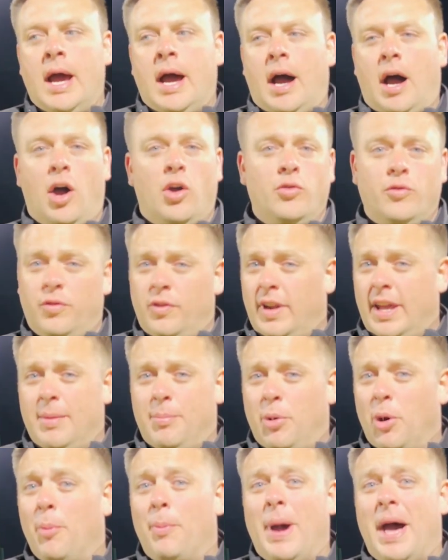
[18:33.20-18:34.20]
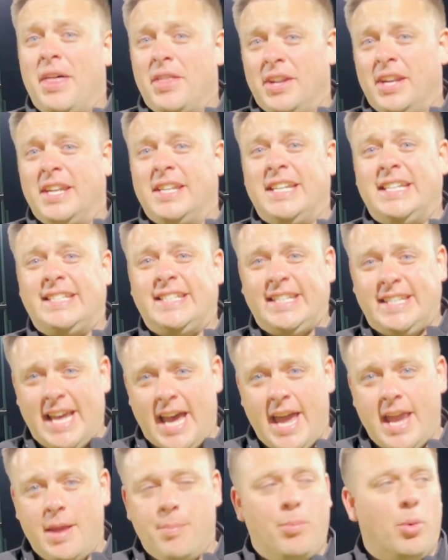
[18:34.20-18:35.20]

uh, hopefully put better than I did today.